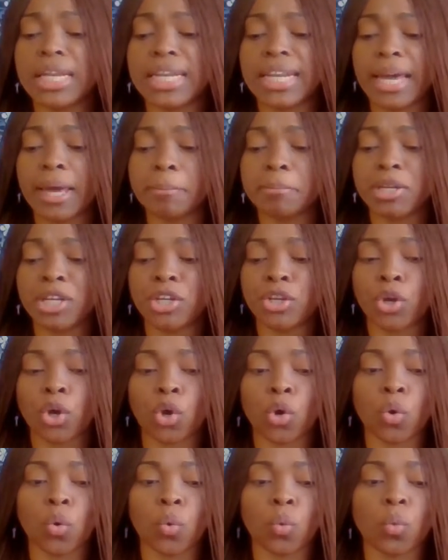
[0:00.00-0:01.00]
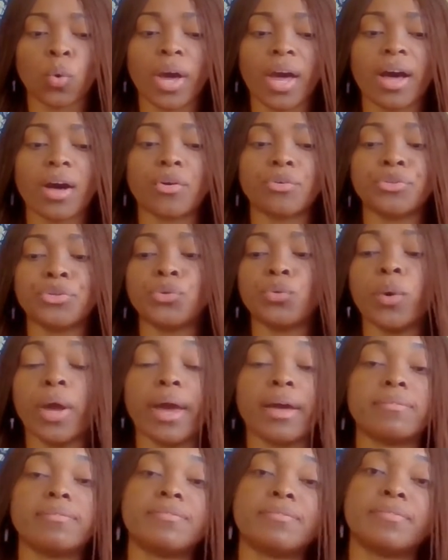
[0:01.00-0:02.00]
let me know how you
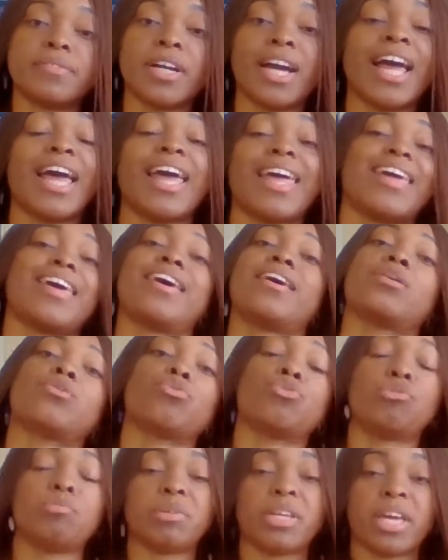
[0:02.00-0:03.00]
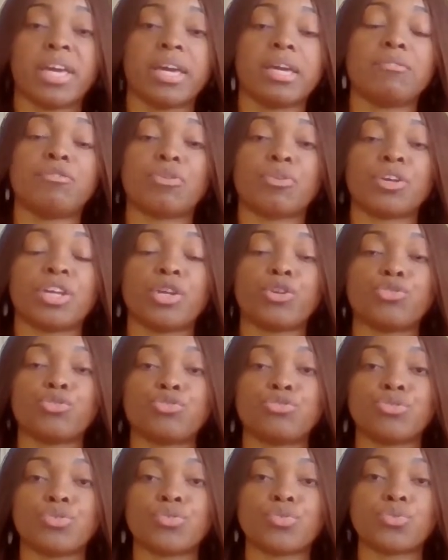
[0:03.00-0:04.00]
have handled behavior
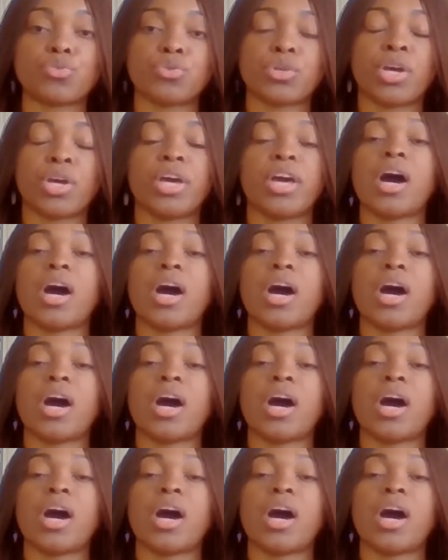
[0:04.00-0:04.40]
issues,